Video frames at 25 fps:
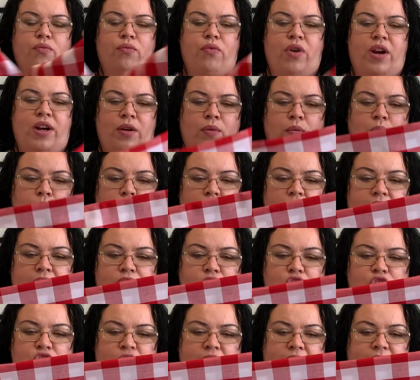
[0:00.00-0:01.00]
red and
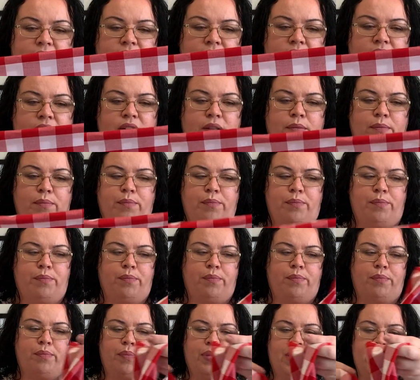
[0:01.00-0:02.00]
white checkered
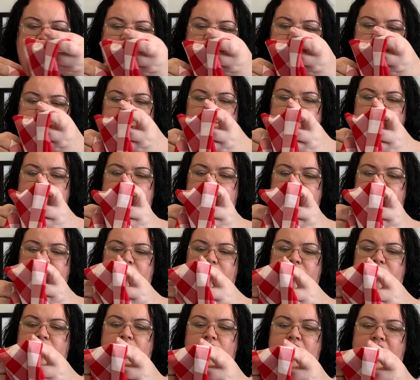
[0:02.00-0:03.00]
piece of
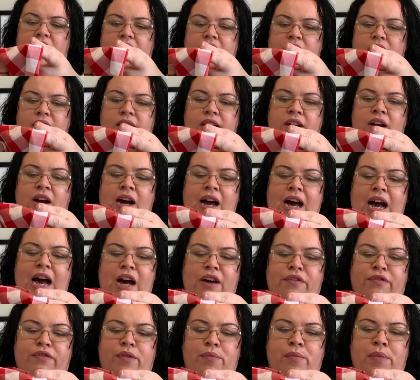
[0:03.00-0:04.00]
material. I only got
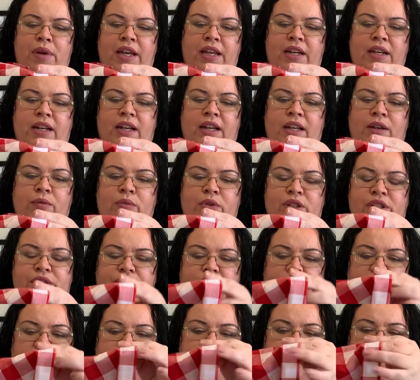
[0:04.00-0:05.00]
half a metre. It was
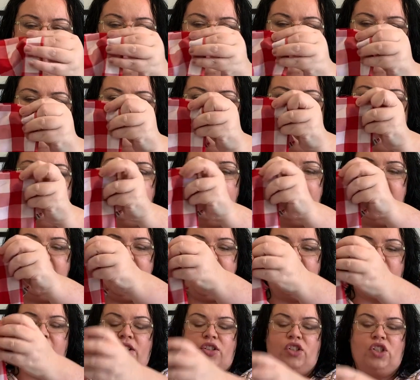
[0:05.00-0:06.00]
$5,
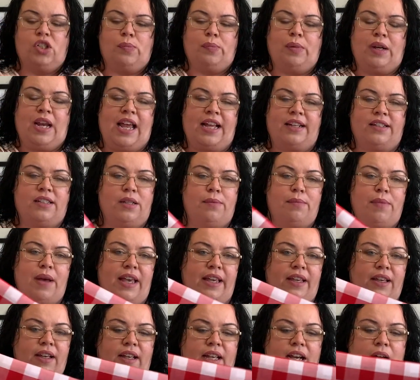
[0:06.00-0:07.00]
and I just planned to
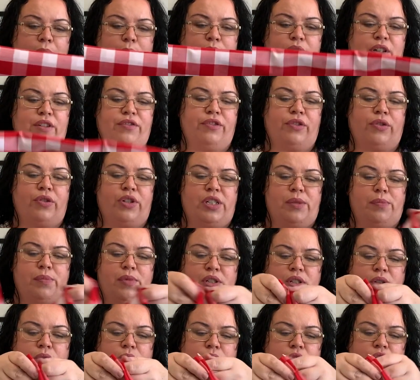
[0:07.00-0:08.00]
make a couple of
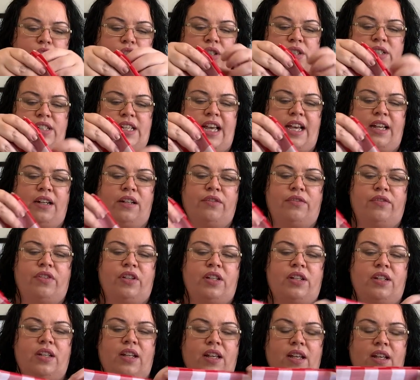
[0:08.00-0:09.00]
Christmas cushions out of
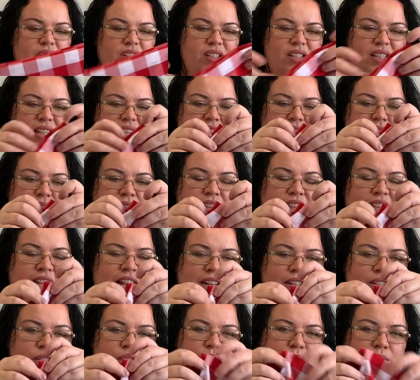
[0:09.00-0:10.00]
it, just to give it
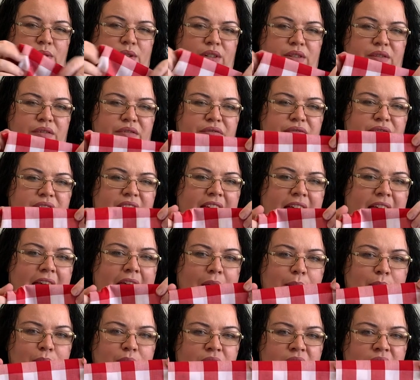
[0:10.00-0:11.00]
that sort of
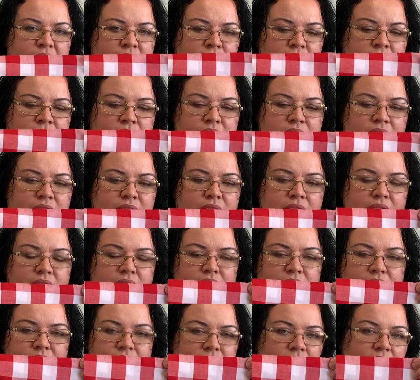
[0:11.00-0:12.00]
cabin
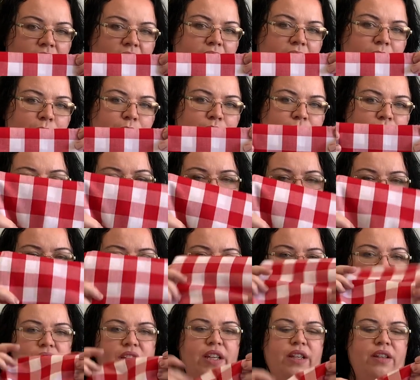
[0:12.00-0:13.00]
type
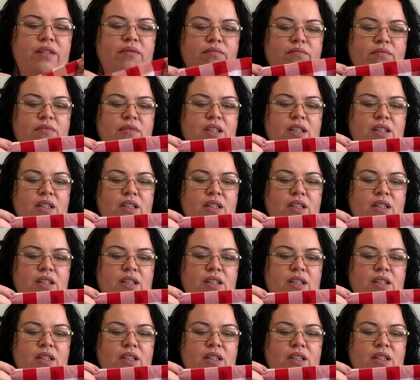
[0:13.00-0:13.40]
country